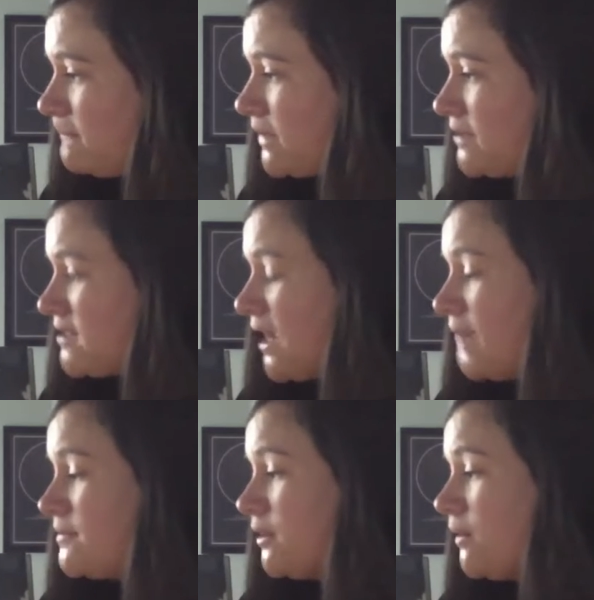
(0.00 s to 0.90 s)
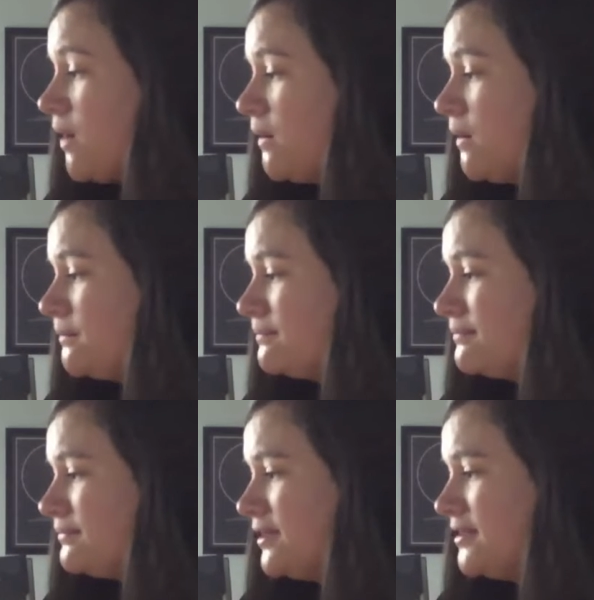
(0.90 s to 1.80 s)
Time to go home.
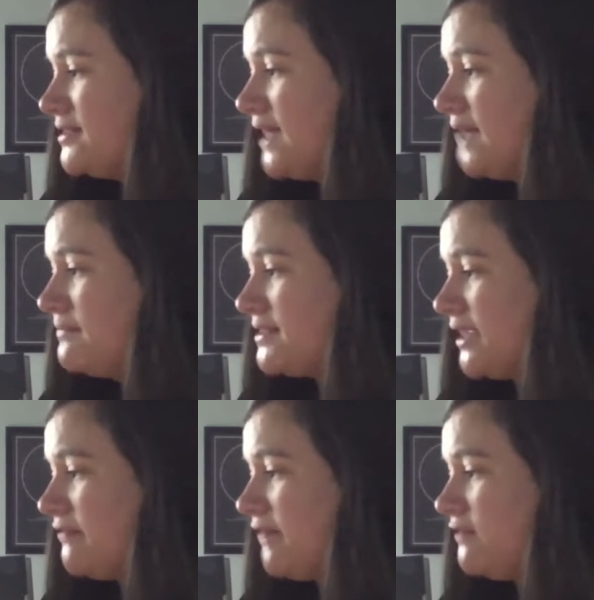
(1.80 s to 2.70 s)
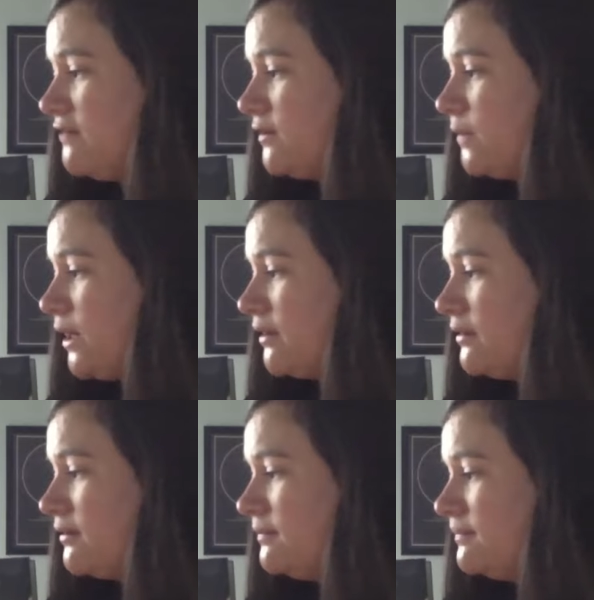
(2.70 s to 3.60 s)
Dad must get ready for work.
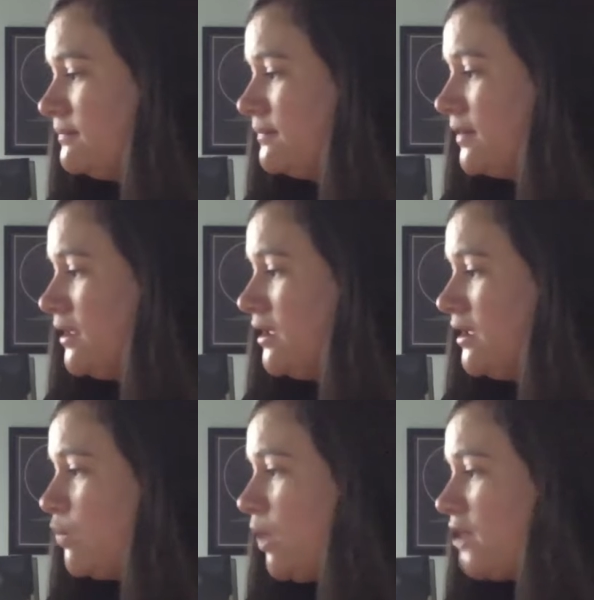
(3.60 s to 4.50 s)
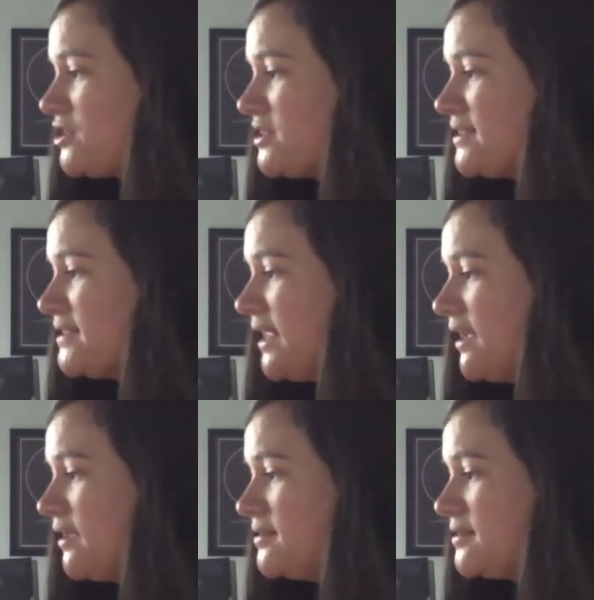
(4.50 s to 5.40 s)
He washes his
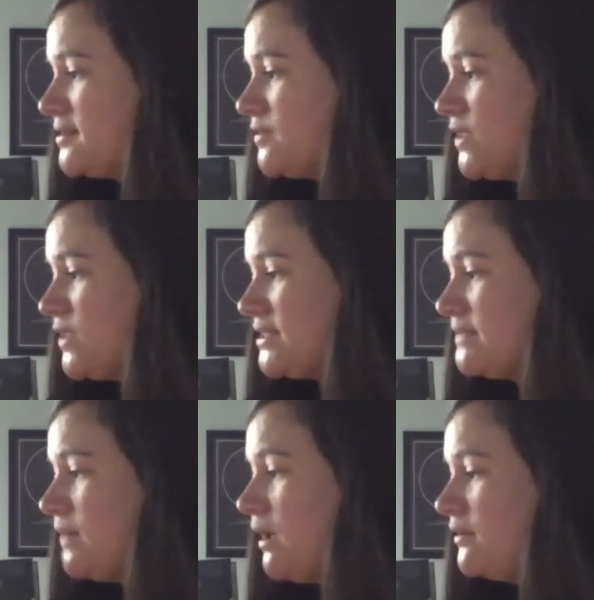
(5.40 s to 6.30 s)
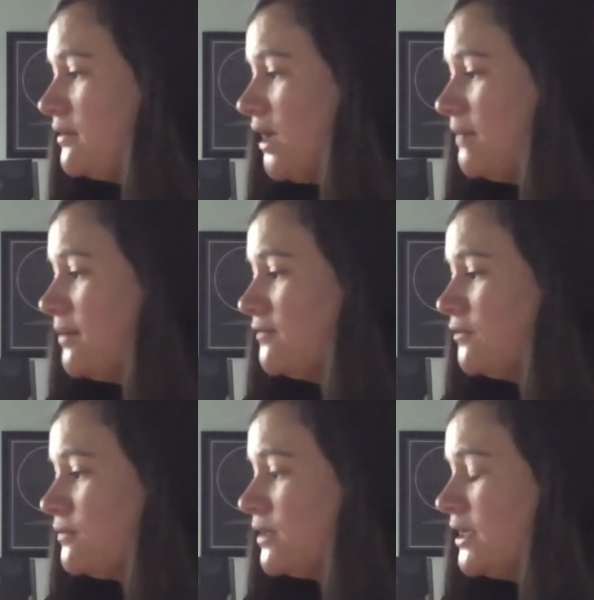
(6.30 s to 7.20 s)
hands with a small nub of
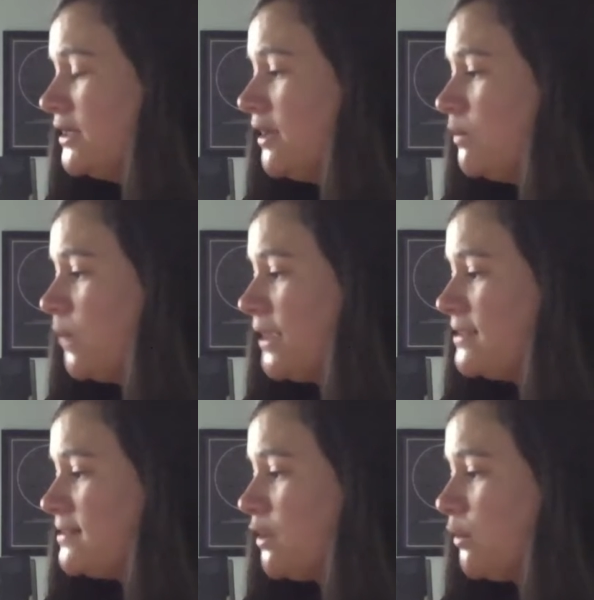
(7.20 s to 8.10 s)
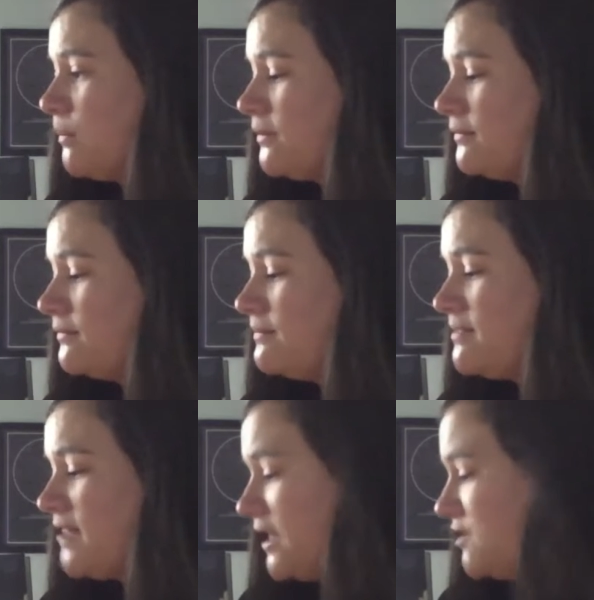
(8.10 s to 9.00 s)
green and white soap.
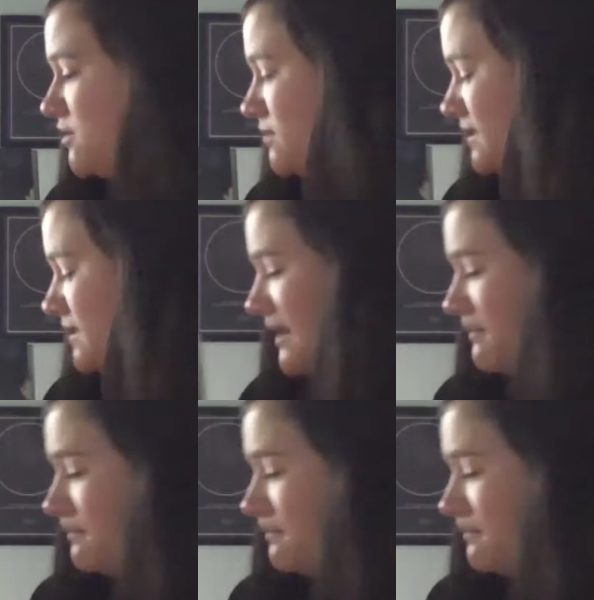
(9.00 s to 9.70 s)
Then I do the same.